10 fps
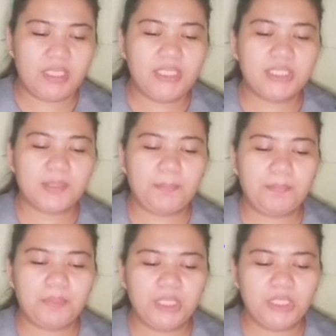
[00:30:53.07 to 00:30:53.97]

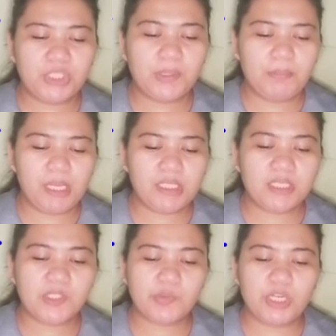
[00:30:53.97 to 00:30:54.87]
Tertiary plates
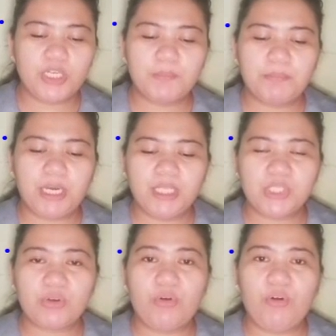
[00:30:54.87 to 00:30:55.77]
are smaller
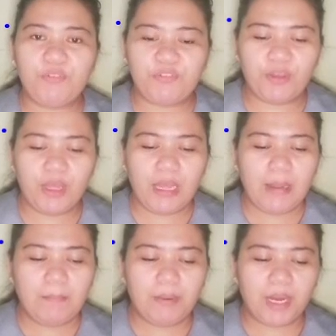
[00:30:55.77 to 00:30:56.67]
parts of
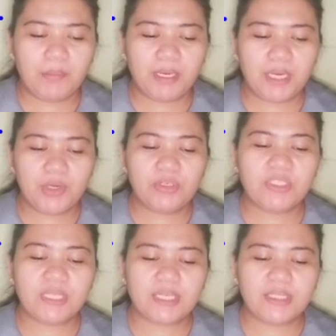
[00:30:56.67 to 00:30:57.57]
primary or
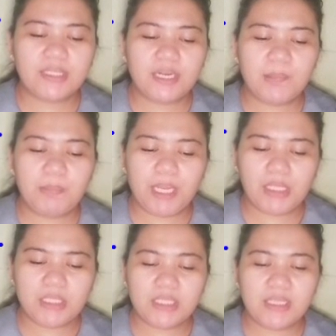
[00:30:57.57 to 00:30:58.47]
secondary
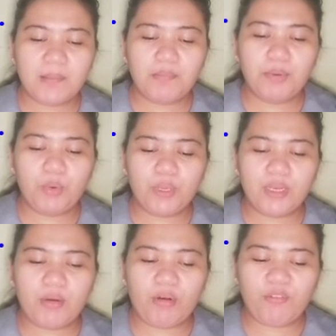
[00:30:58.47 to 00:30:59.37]
plates that have
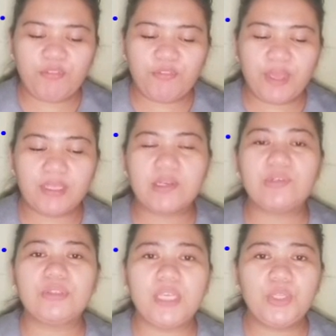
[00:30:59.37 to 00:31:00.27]
broken off and
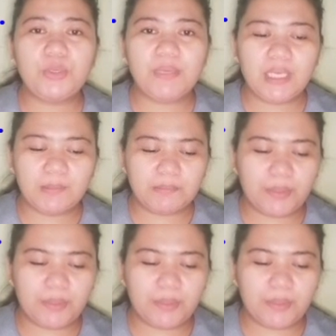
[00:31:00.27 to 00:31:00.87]
continue being